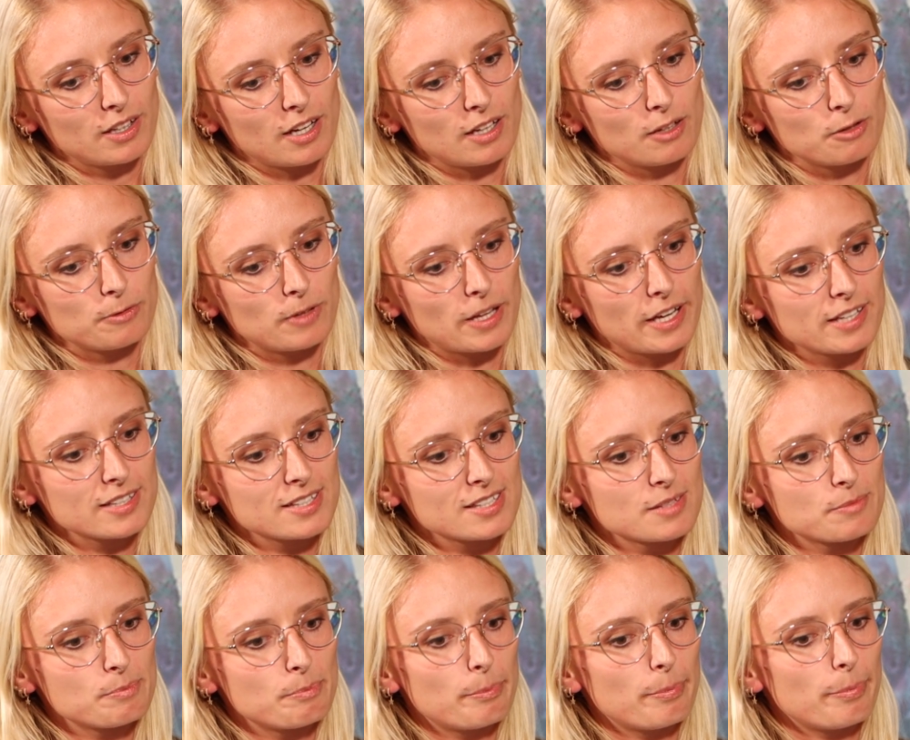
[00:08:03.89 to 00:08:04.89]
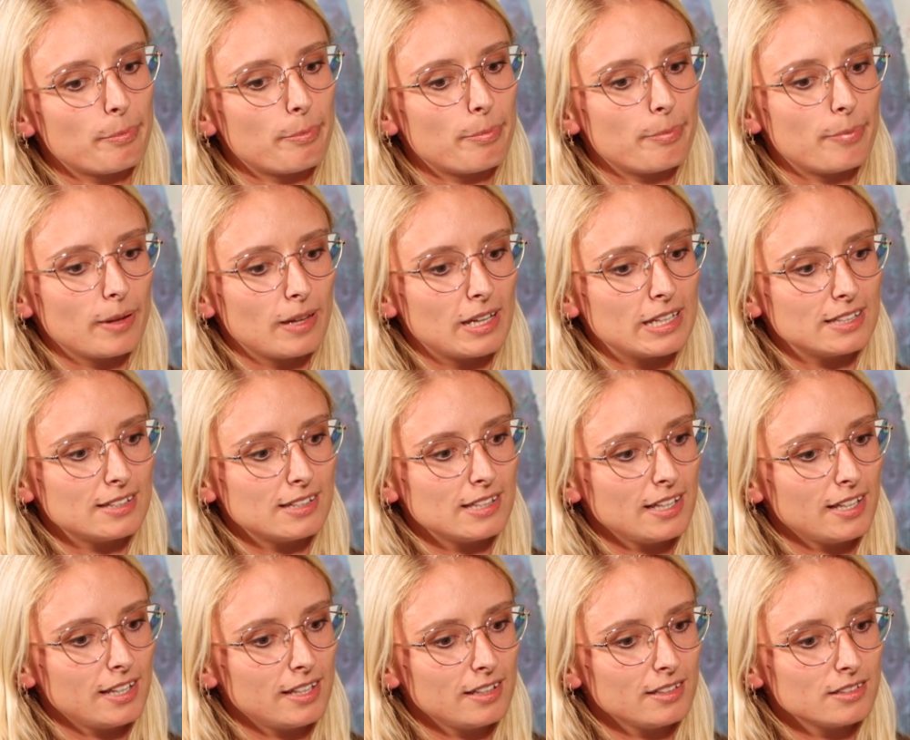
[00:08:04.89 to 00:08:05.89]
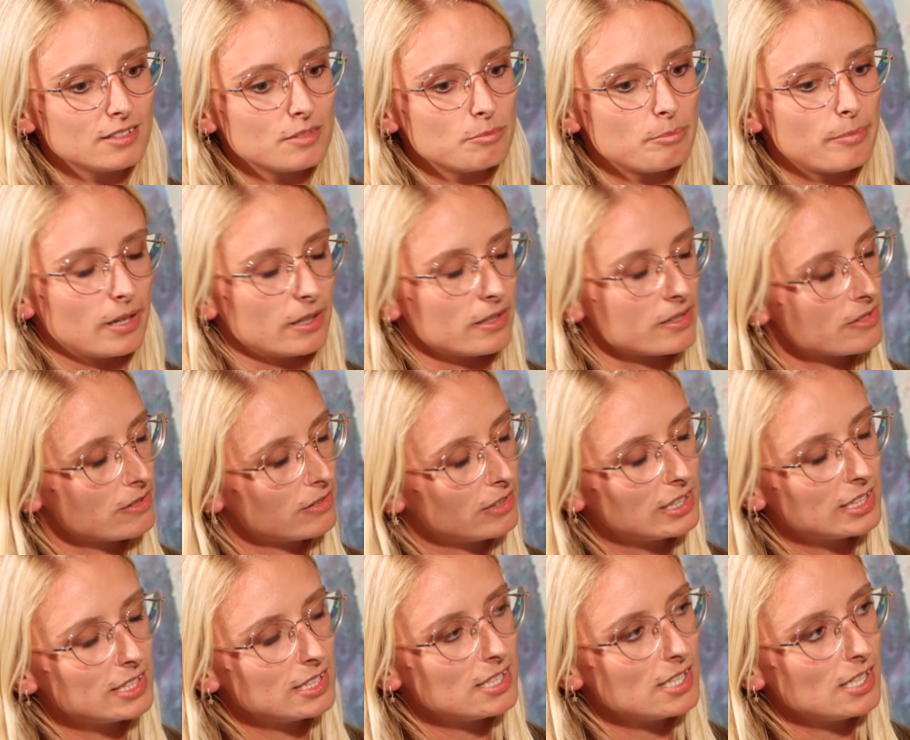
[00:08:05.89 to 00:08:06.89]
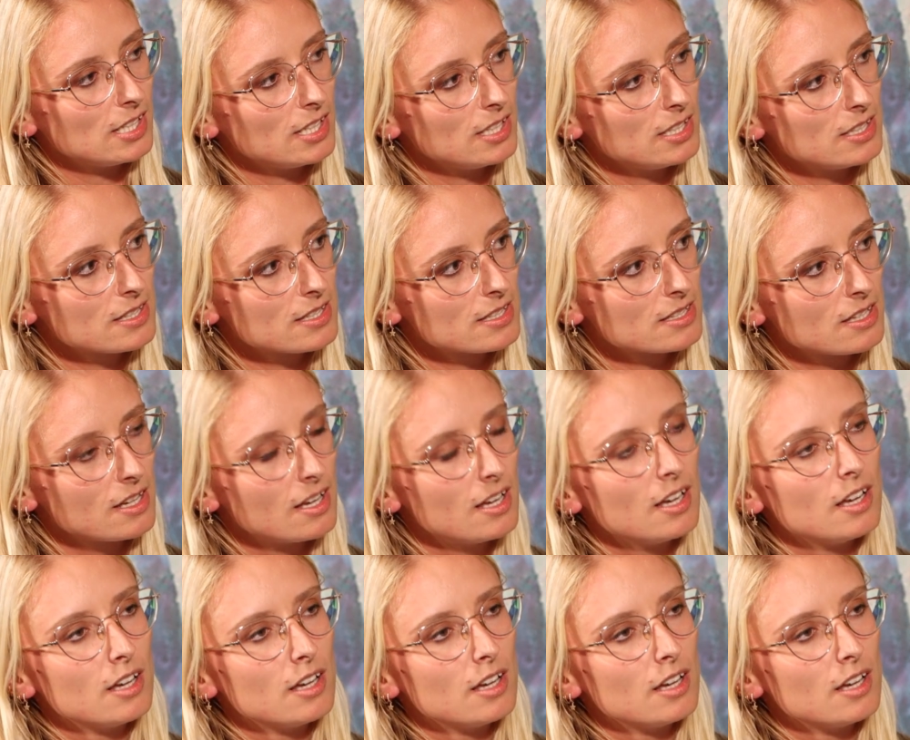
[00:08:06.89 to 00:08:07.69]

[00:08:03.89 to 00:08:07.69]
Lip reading: kind of like splitting the personalities.